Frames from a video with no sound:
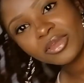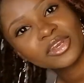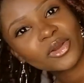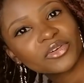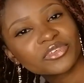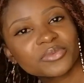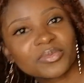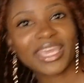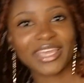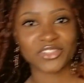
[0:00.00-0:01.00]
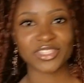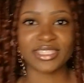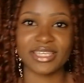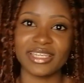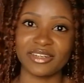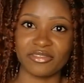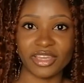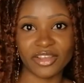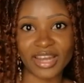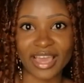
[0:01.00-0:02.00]
me know if you'd be interested in a
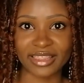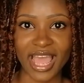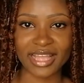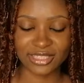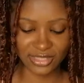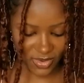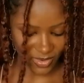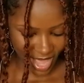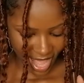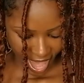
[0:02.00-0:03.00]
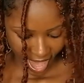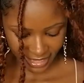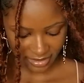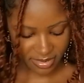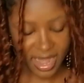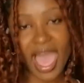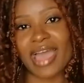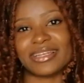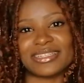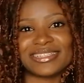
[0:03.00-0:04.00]
video like that, so I can
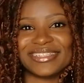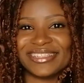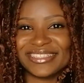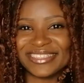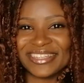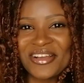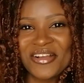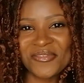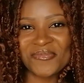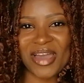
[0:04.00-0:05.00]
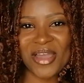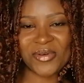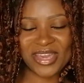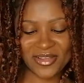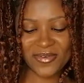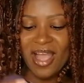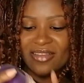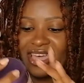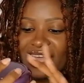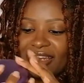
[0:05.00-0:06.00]
plan my way
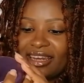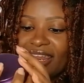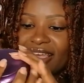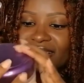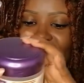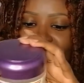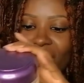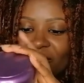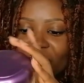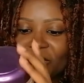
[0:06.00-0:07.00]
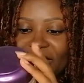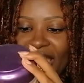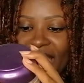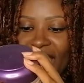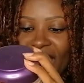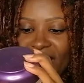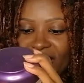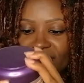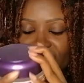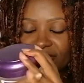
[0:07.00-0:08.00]
around that. Next up we
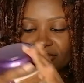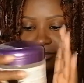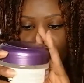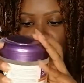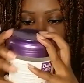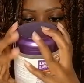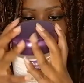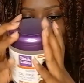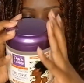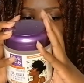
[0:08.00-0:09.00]
have, oh, this is in